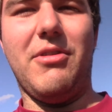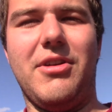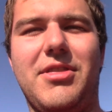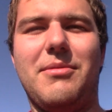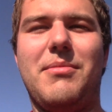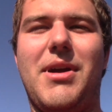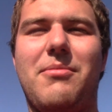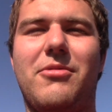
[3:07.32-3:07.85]

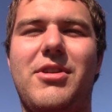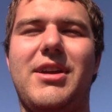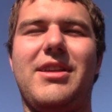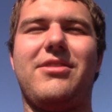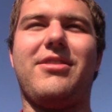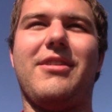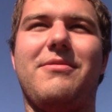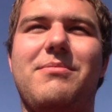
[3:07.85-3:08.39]
the
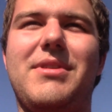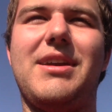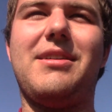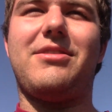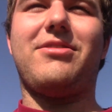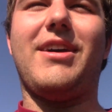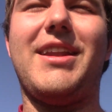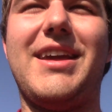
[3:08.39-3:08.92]
memories of me
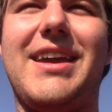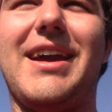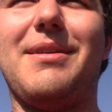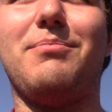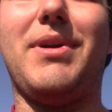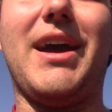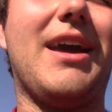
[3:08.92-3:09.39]
sledding at my